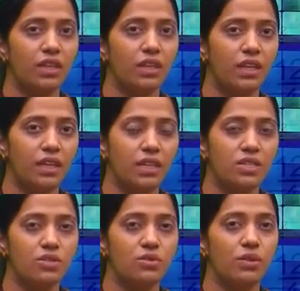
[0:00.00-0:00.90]
E
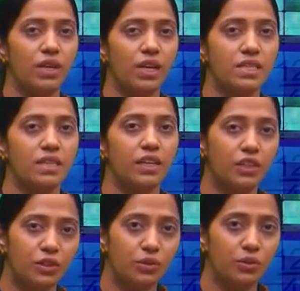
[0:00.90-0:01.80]
raised to x
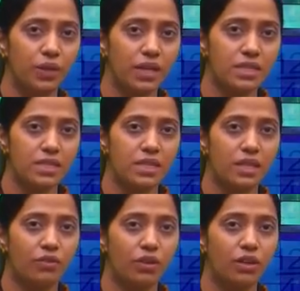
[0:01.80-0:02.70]
into x is
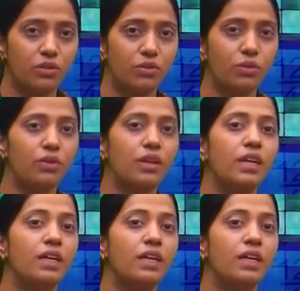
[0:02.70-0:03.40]
equal to